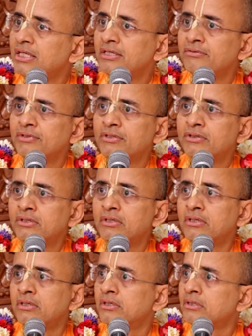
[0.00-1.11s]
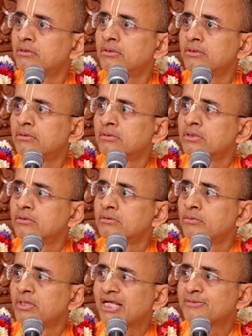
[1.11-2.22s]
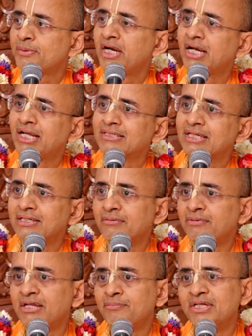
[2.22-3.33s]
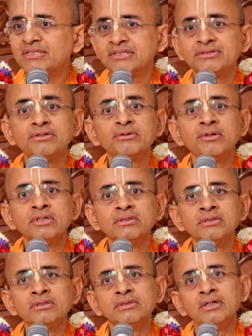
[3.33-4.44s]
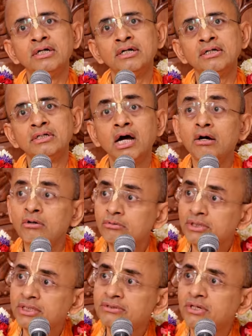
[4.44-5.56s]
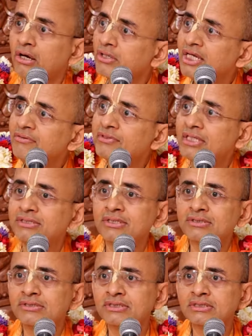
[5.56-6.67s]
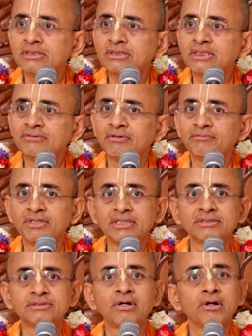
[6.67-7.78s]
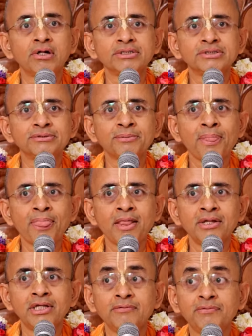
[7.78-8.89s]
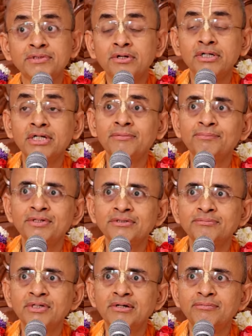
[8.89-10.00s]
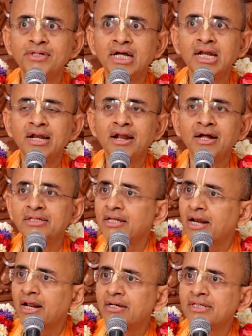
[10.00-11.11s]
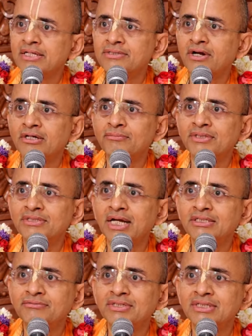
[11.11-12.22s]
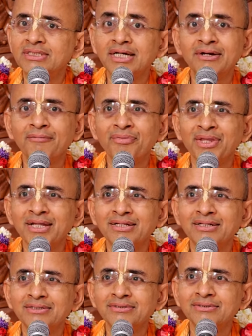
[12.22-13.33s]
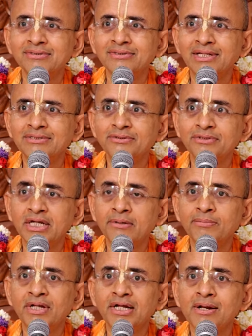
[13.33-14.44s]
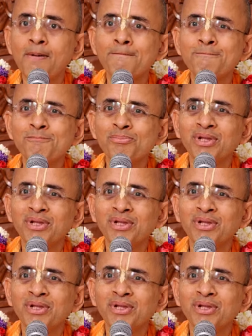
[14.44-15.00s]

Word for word: many we could uh, you know, expand like that in many places. So uh, now it is not only with the churches, even with ISKCON also. If ISKCON temples become dull and there are there is not much activity there, uh, there is no young blood.